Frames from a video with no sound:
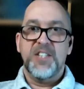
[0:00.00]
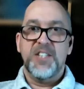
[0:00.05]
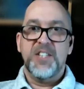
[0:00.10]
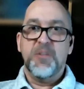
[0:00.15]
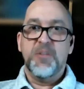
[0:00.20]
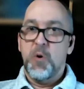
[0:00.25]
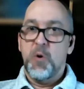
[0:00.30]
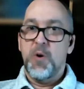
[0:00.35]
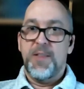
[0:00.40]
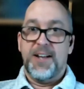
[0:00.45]

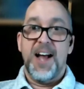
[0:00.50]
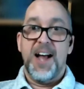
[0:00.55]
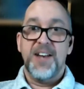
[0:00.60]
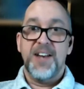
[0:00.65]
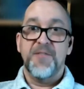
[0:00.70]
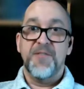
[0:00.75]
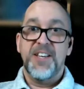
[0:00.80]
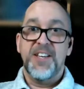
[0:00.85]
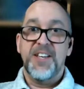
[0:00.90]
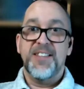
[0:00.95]
It's more the
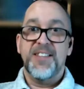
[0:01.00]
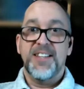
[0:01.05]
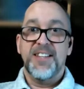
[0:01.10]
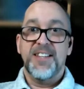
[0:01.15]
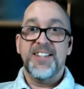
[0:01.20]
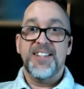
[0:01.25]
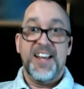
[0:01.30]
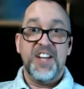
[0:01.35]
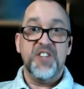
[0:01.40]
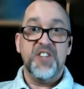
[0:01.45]
kind of thing
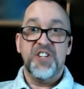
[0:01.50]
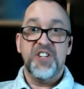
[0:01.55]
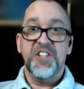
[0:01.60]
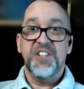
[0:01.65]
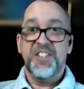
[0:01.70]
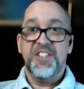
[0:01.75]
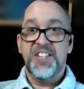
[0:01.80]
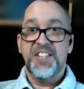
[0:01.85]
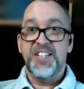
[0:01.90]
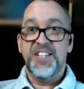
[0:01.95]
that
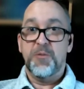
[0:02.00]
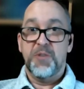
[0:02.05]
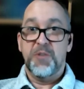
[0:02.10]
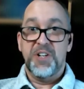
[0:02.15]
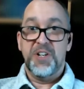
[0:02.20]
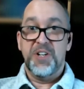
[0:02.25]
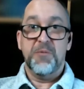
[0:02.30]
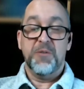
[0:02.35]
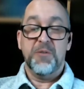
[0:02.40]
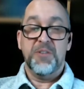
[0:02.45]
Tatian did when
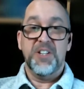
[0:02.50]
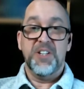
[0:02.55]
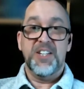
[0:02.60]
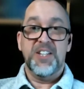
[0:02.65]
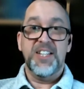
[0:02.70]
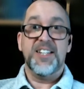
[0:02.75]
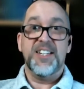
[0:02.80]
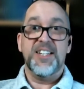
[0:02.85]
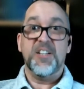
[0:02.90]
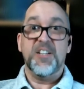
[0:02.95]
he wrote the
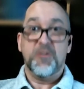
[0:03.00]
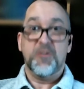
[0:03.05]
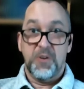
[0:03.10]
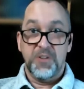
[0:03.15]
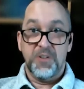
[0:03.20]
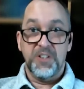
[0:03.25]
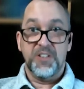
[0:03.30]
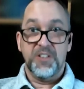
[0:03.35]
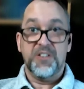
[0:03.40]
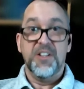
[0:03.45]

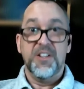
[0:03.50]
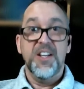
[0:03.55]
Diatessaron, this